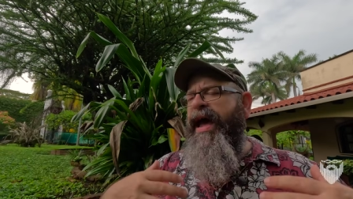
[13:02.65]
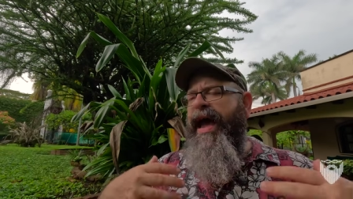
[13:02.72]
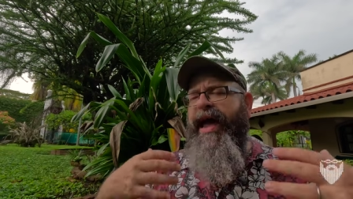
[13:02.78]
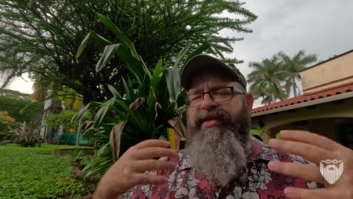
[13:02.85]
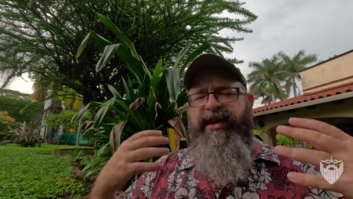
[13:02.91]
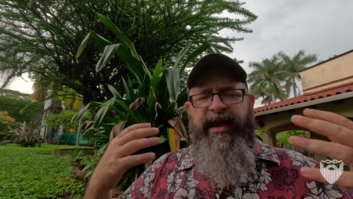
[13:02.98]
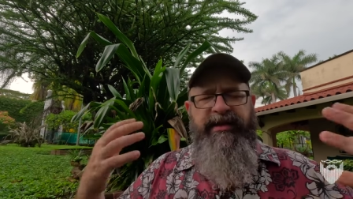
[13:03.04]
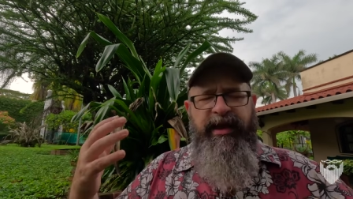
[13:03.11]

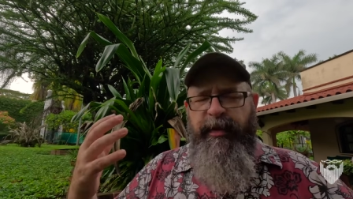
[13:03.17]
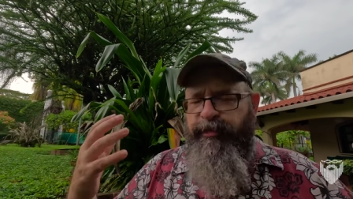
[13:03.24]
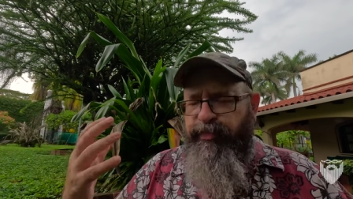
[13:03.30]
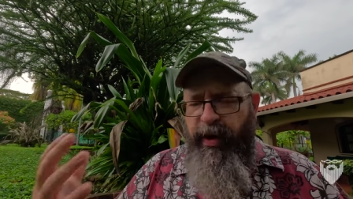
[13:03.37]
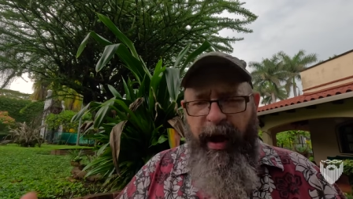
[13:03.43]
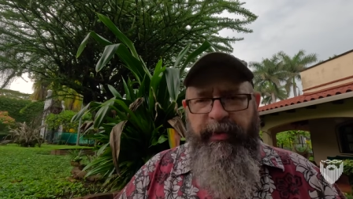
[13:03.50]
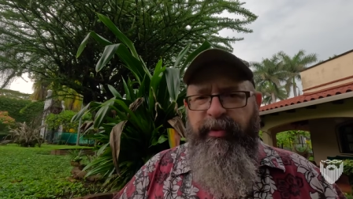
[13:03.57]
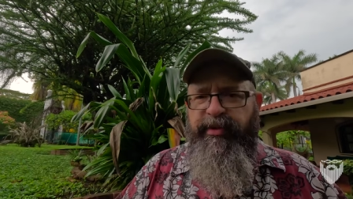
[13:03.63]
and they, they
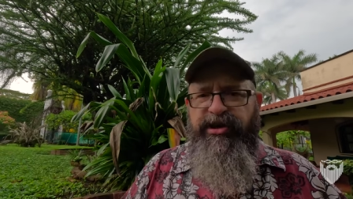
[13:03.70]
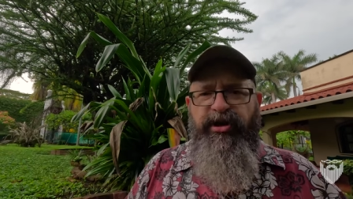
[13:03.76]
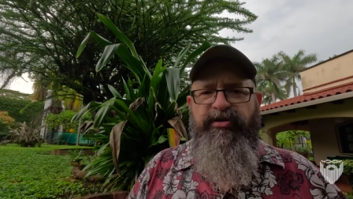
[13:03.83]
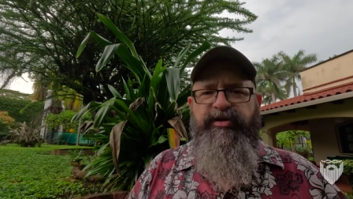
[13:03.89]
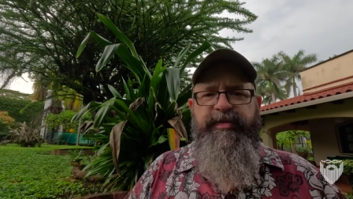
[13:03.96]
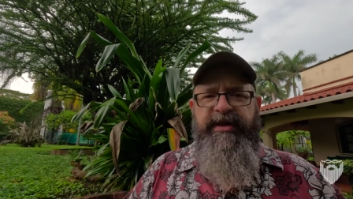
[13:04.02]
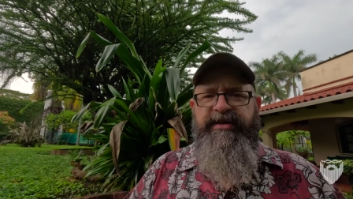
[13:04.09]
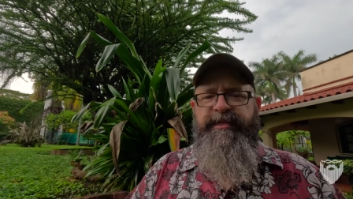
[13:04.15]
probably
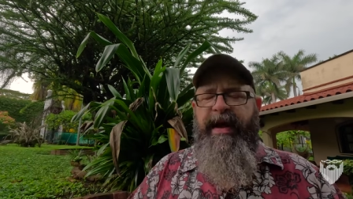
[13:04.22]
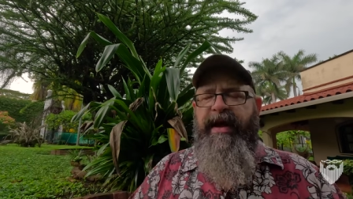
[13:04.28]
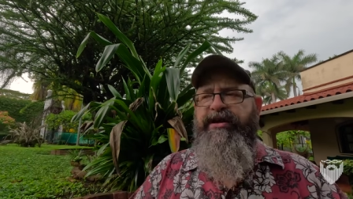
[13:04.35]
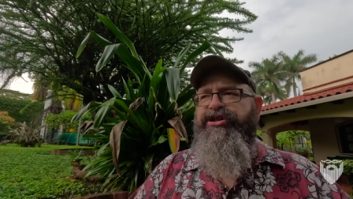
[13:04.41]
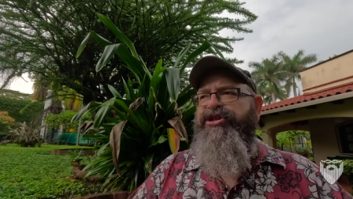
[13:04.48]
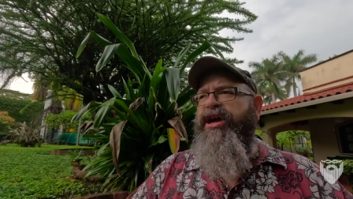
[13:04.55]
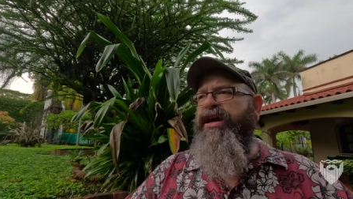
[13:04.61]
don't speak Spanish